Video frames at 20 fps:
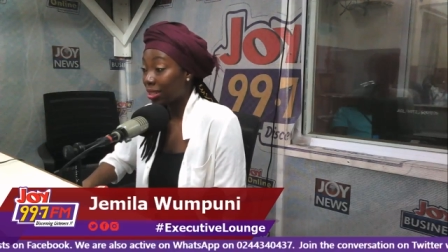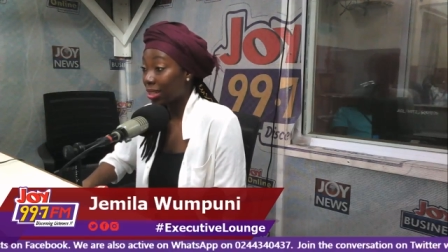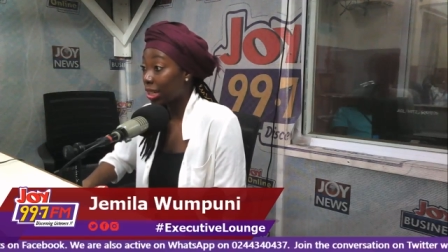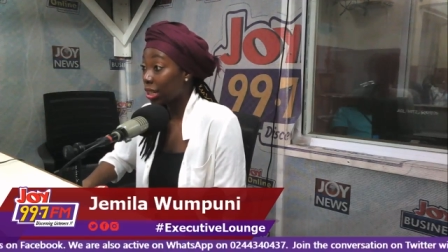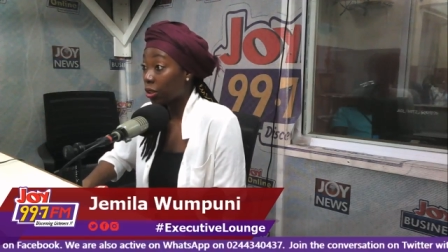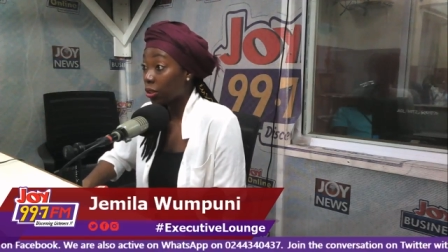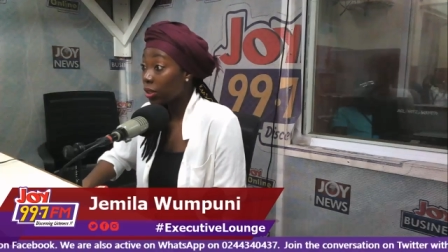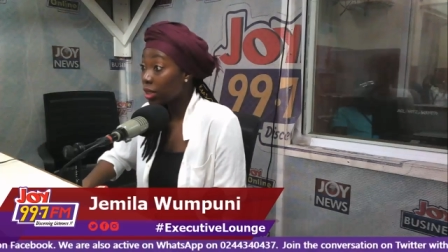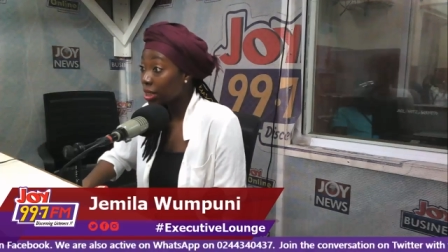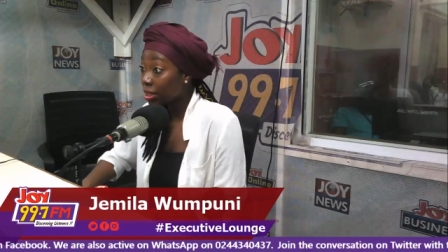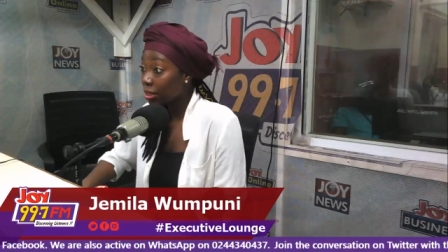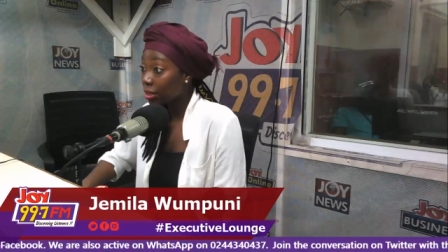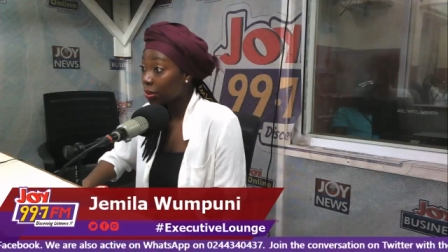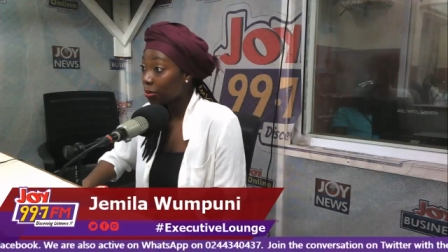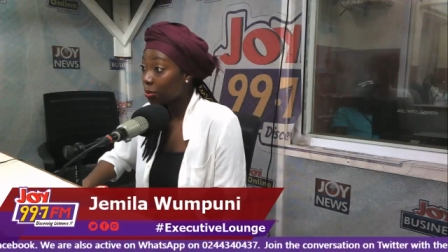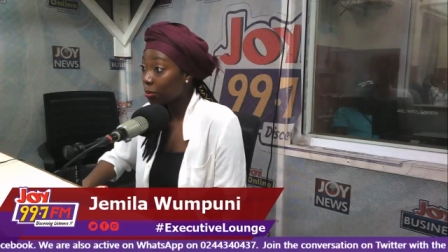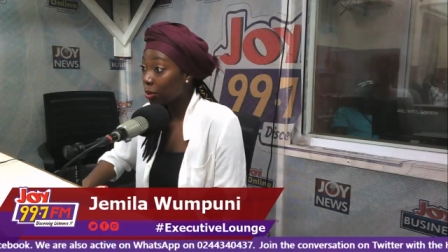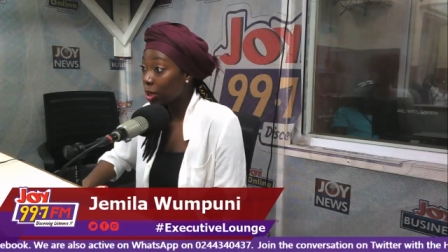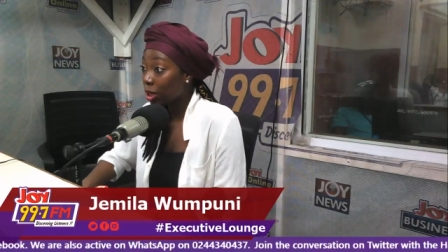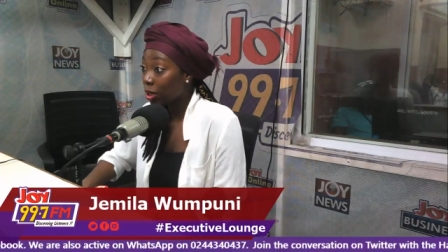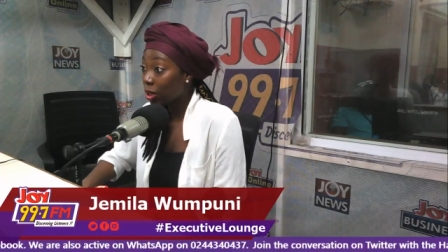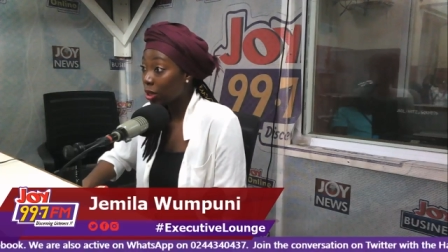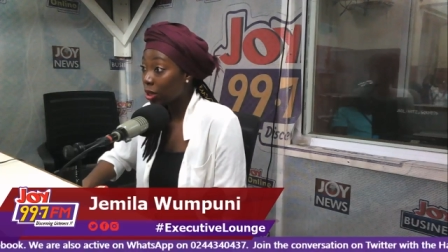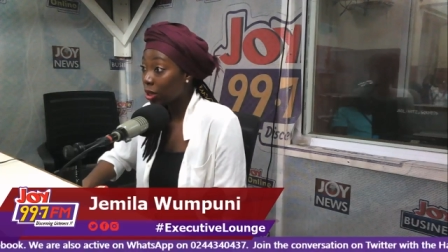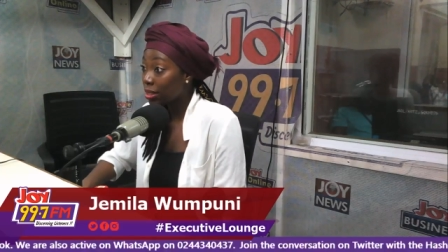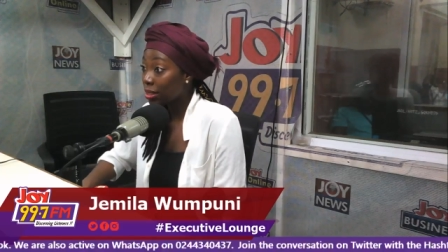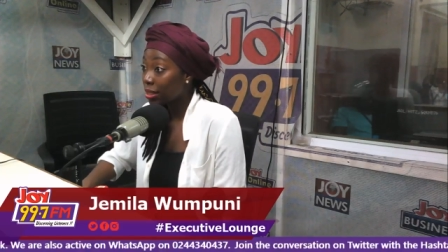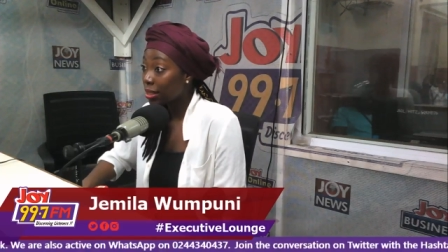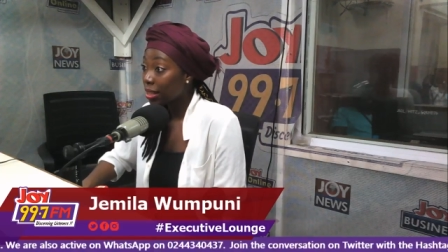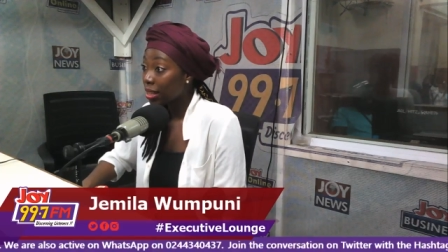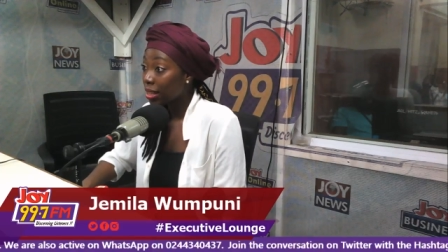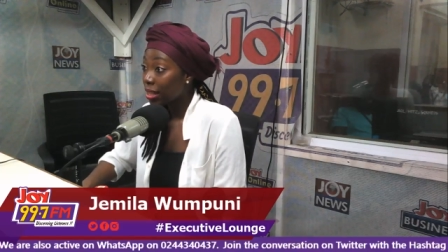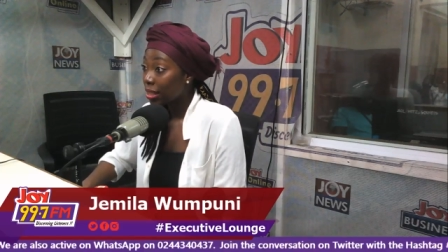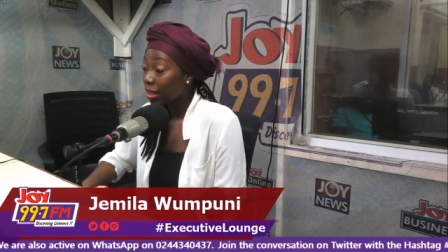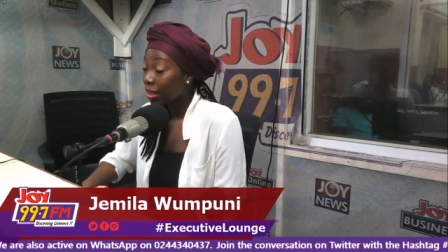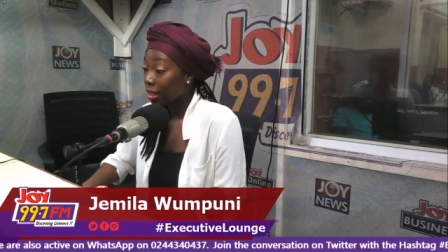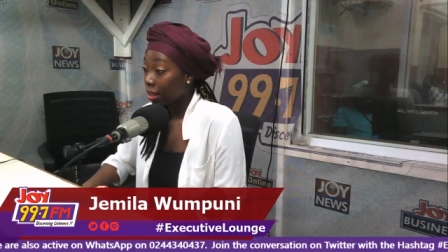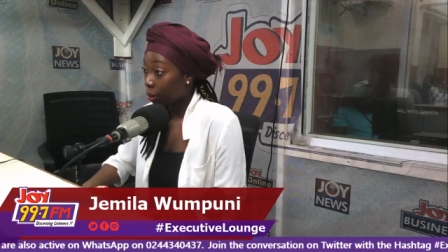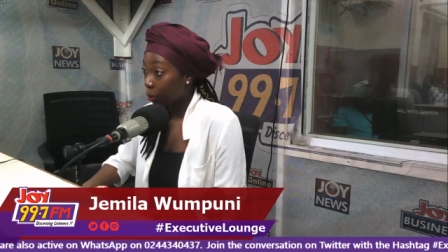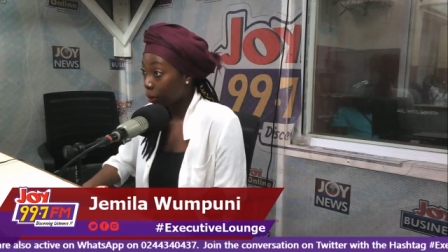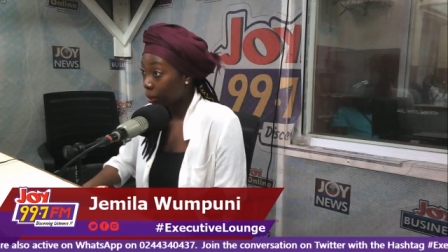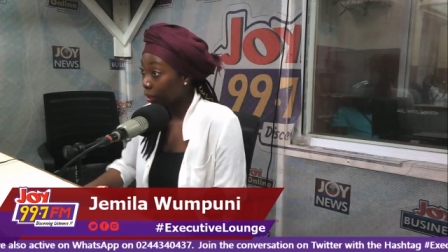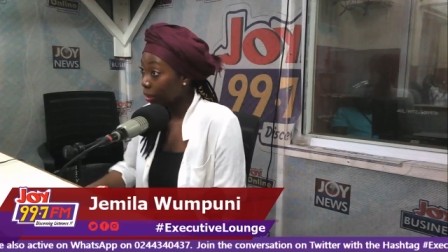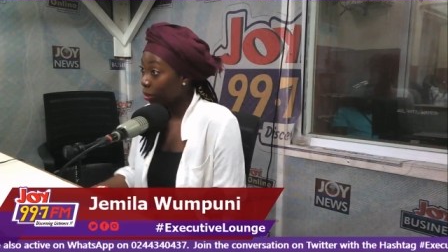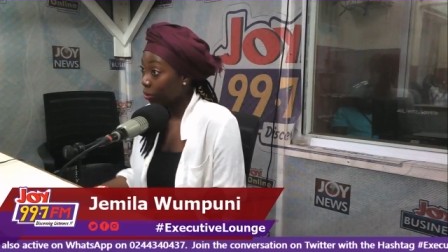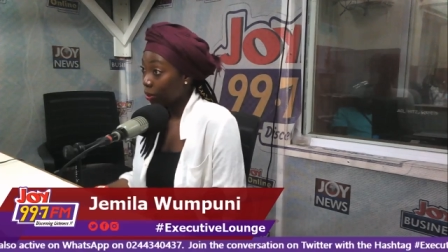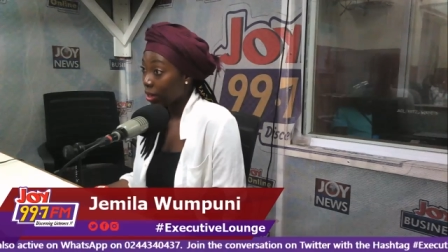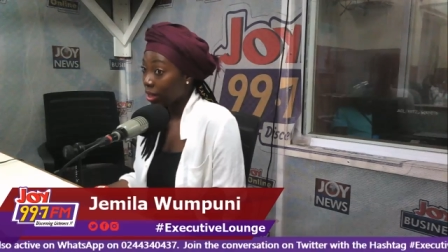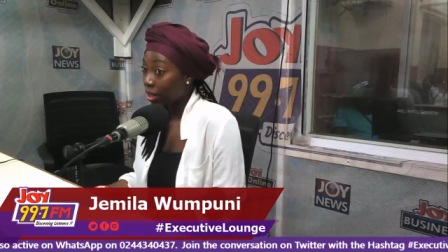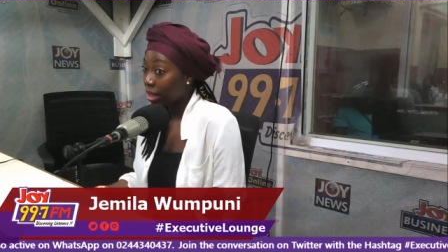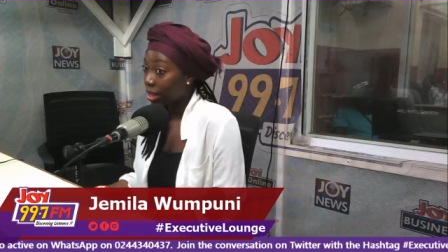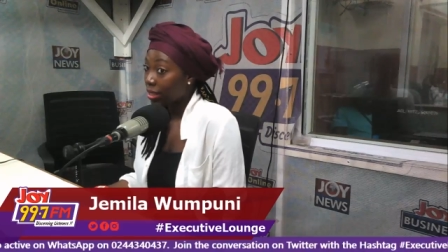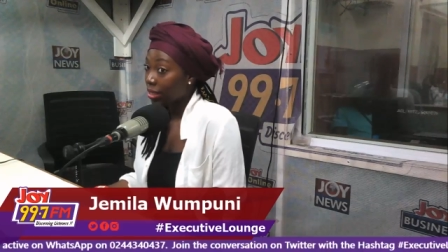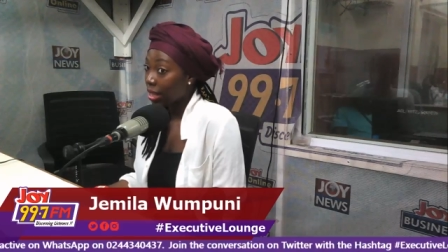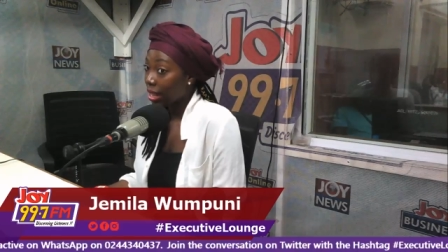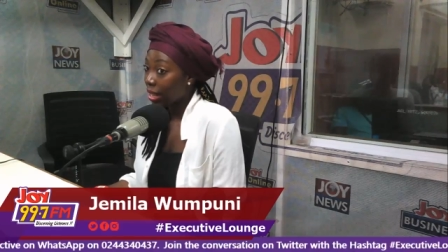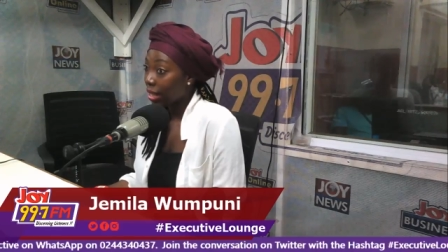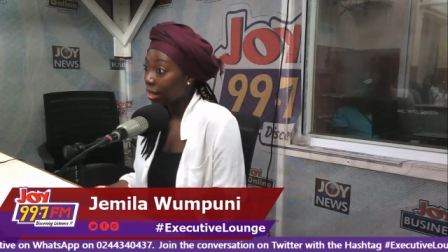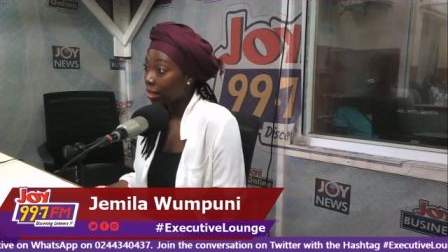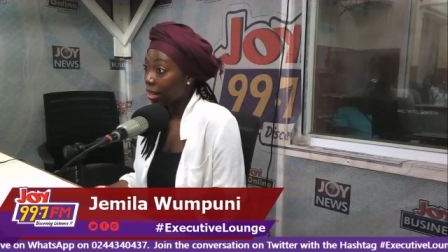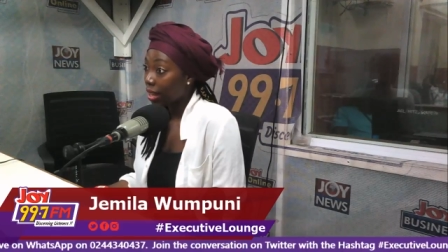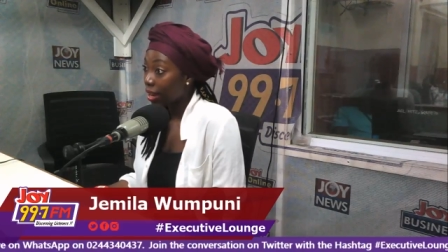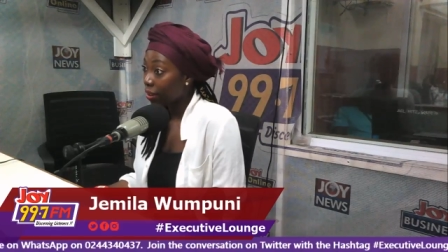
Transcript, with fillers: They couldn't mm-hmm. because they quickly realized that